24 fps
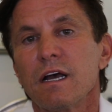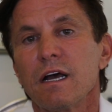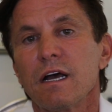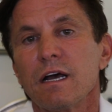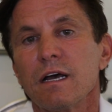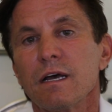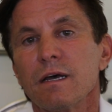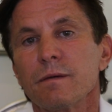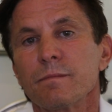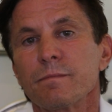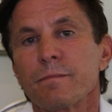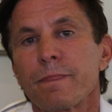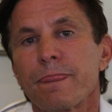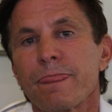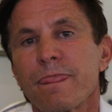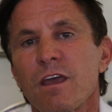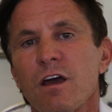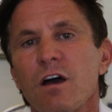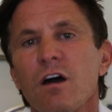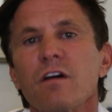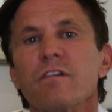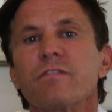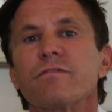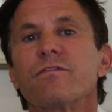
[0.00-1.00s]
Um,
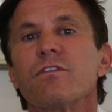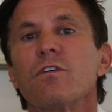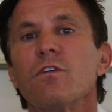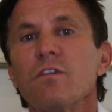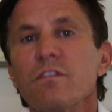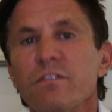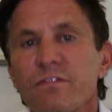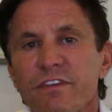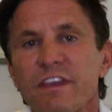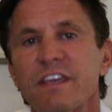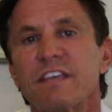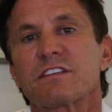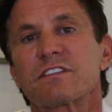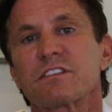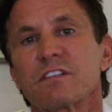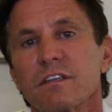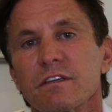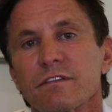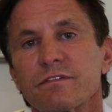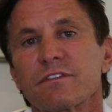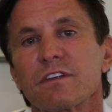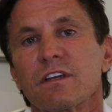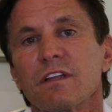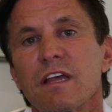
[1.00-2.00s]
a full
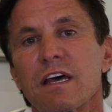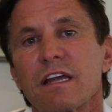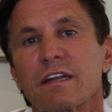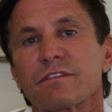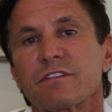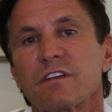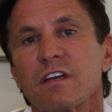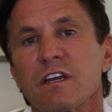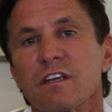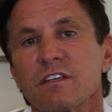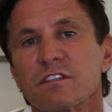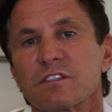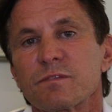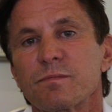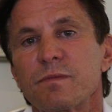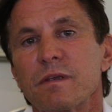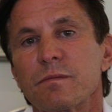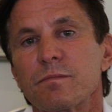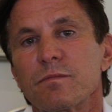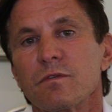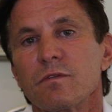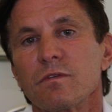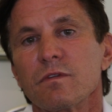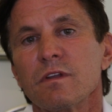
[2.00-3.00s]
facelift, a lot of times
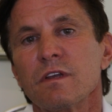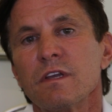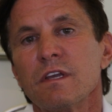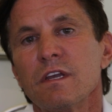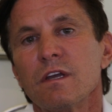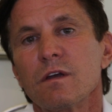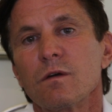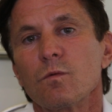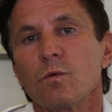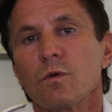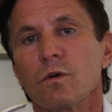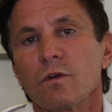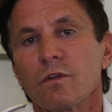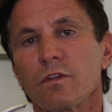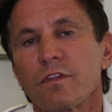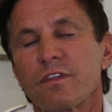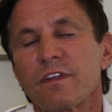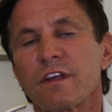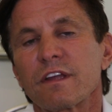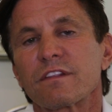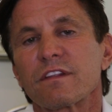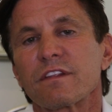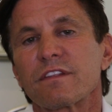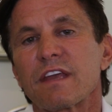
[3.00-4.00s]
people will
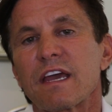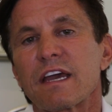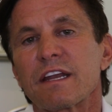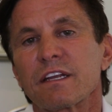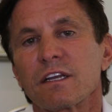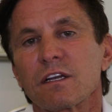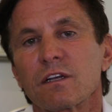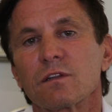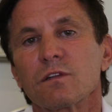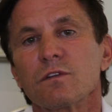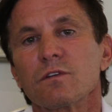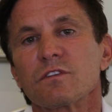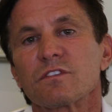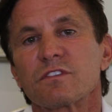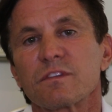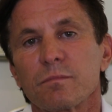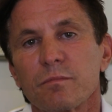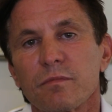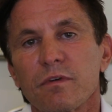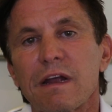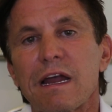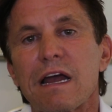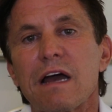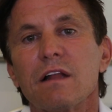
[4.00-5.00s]
think that that includes a
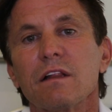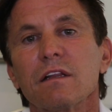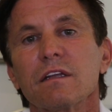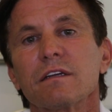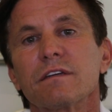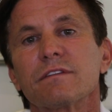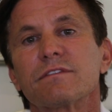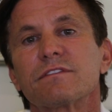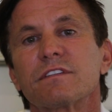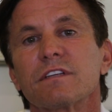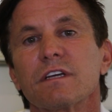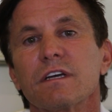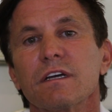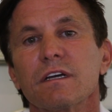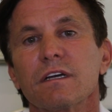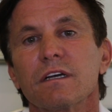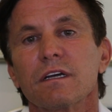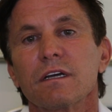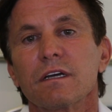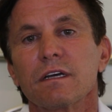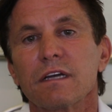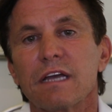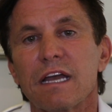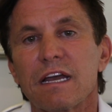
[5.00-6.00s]
brow lift, uh,
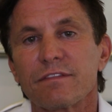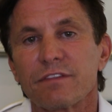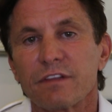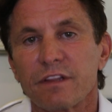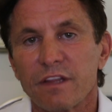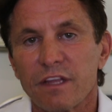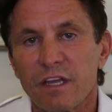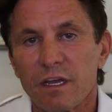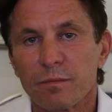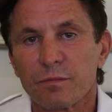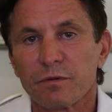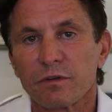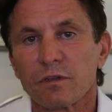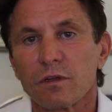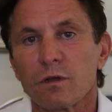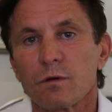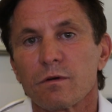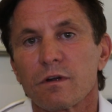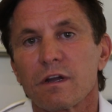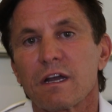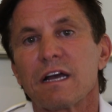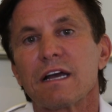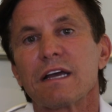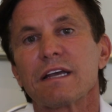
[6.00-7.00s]
uh, having the upper and
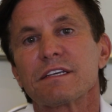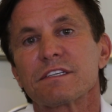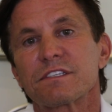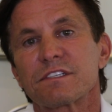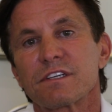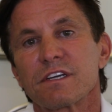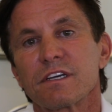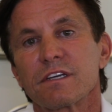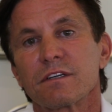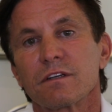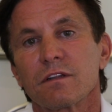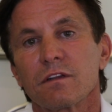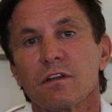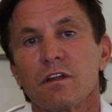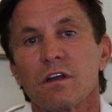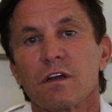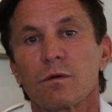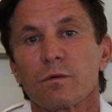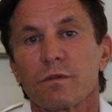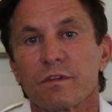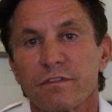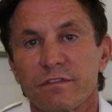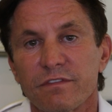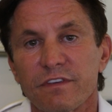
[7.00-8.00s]
lower eyes done, along
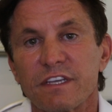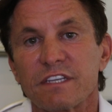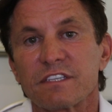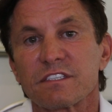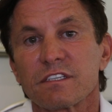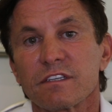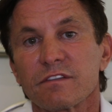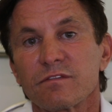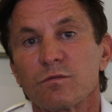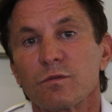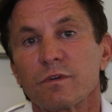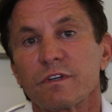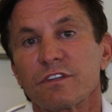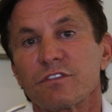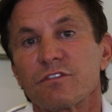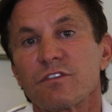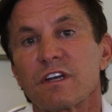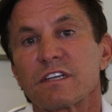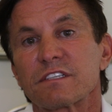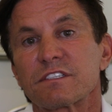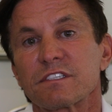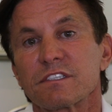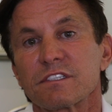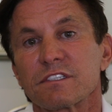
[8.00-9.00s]
with a facelift, which
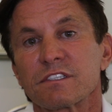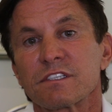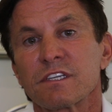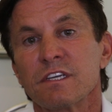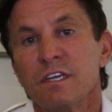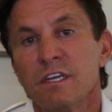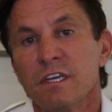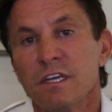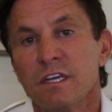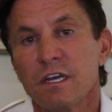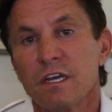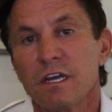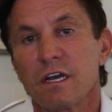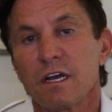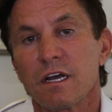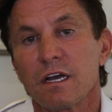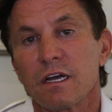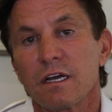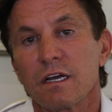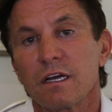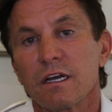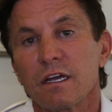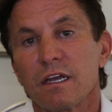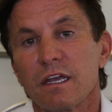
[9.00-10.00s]
addresses
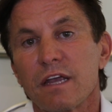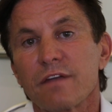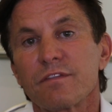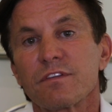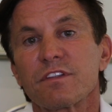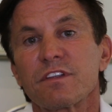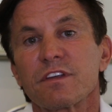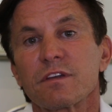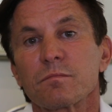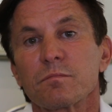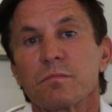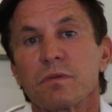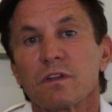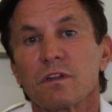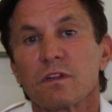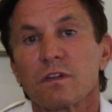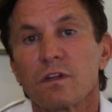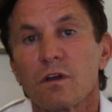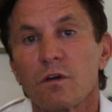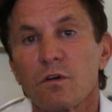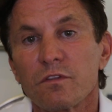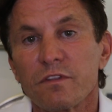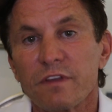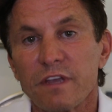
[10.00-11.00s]
uh, everything
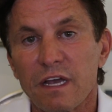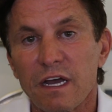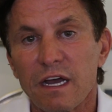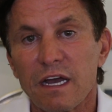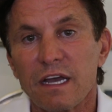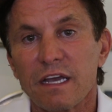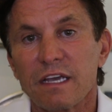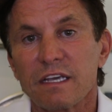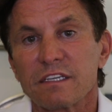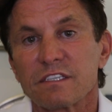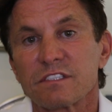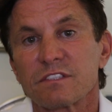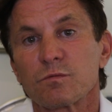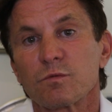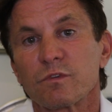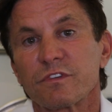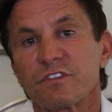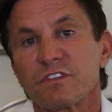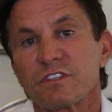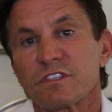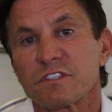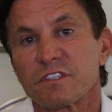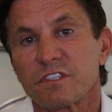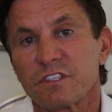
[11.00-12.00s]
below the eyes,
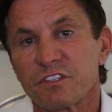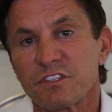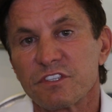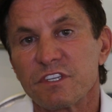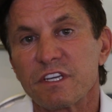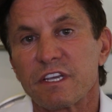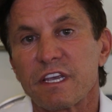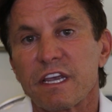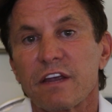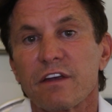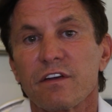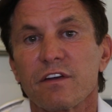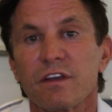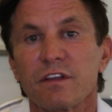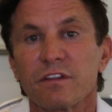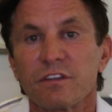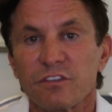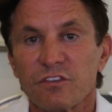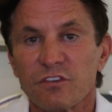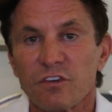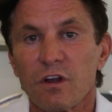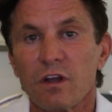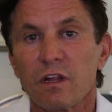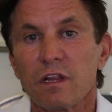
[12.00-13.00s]
which is the cheek area, the
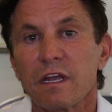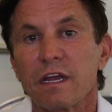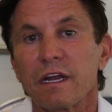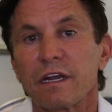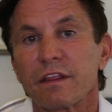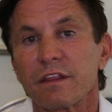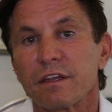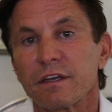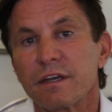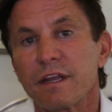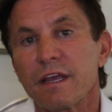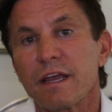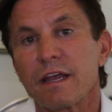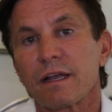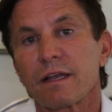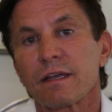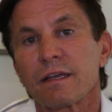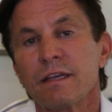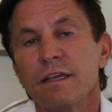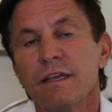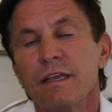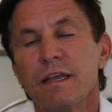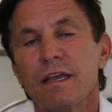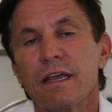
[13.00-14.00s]
jawline, and the neck.
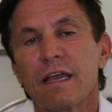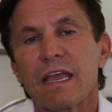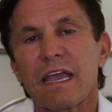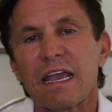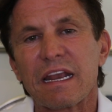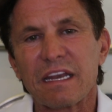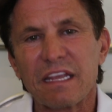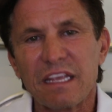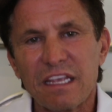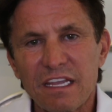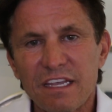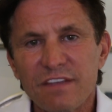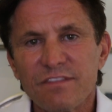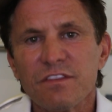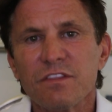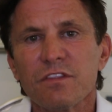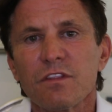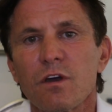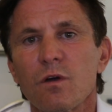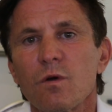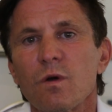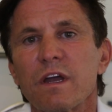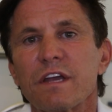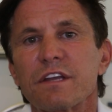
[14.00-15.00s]
And even
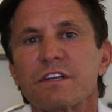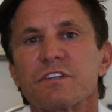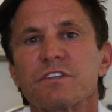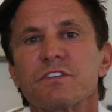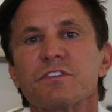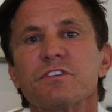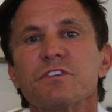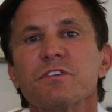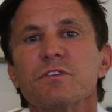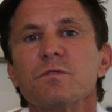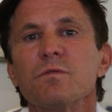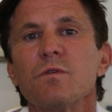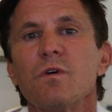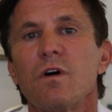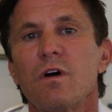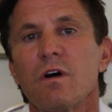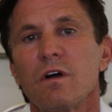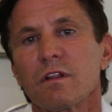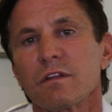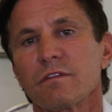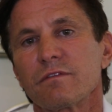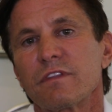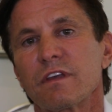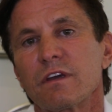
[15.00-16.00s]
though I do
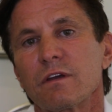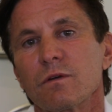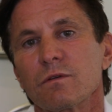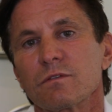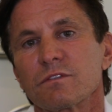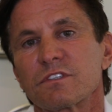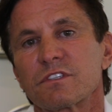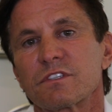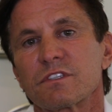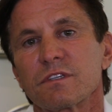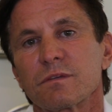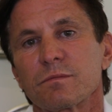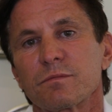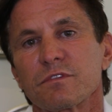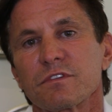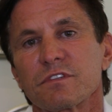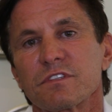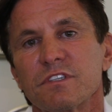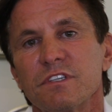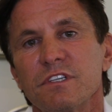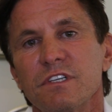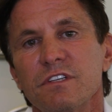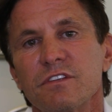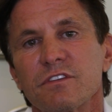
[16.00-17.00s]
all of those
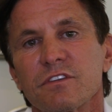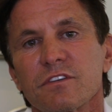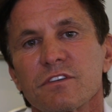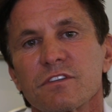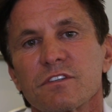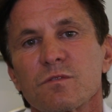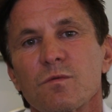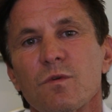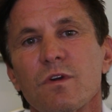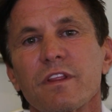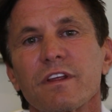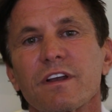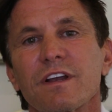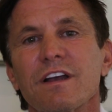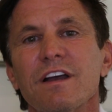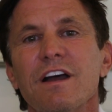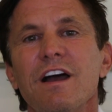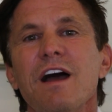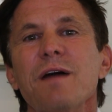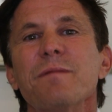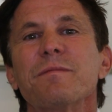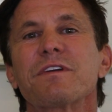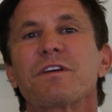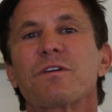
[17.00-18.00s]
procedures, one of the
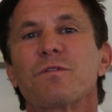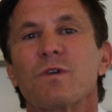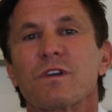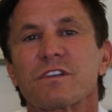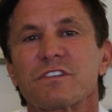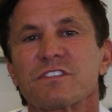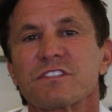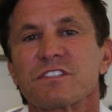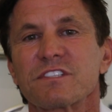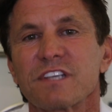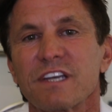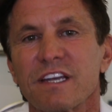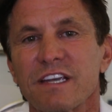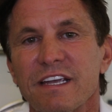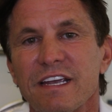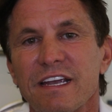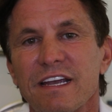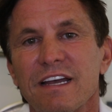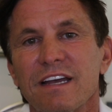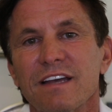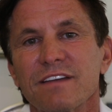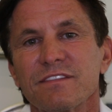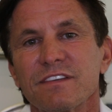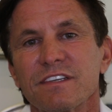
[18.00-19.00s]
common questions I
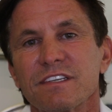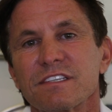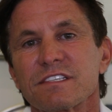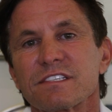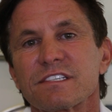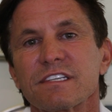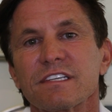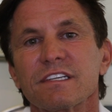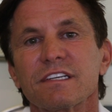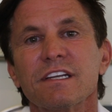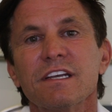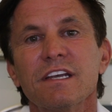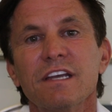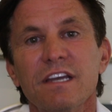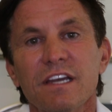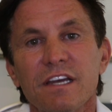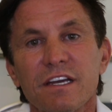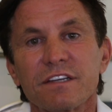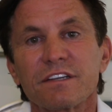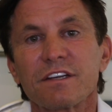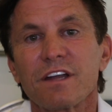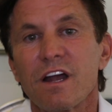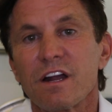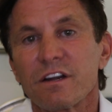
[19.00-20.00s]
have is that
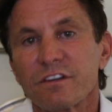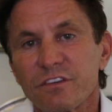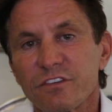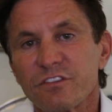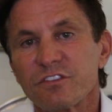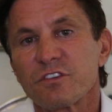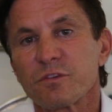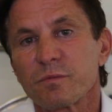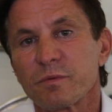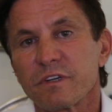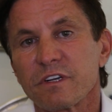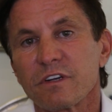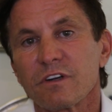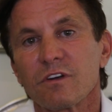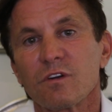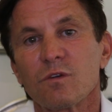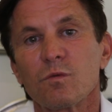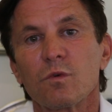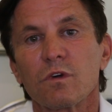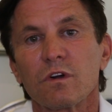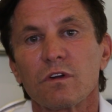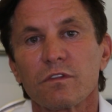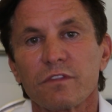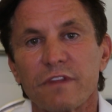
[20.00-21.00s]
Dr. Shapiro,
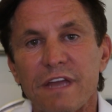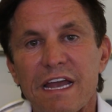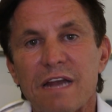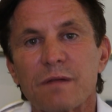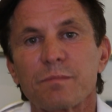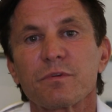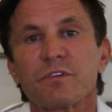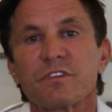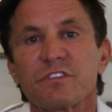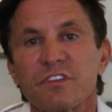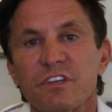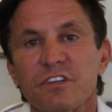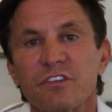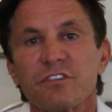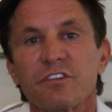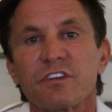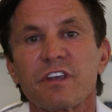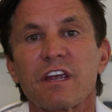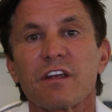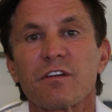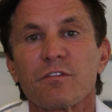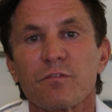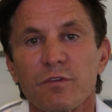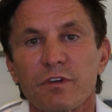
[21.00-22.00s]
will that procedure
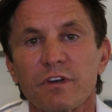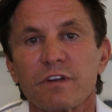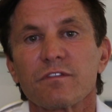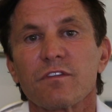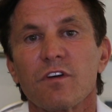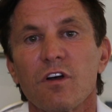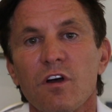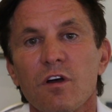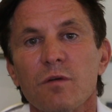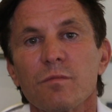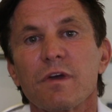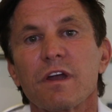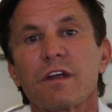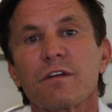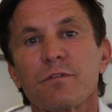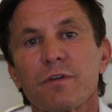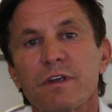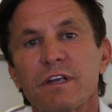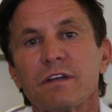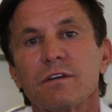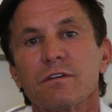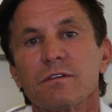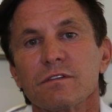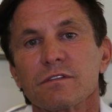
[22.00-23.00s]
get rid of all my
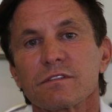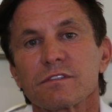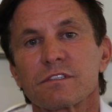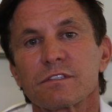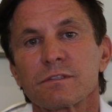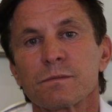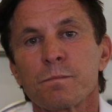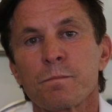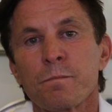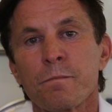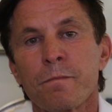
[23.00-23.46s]
wrinkles?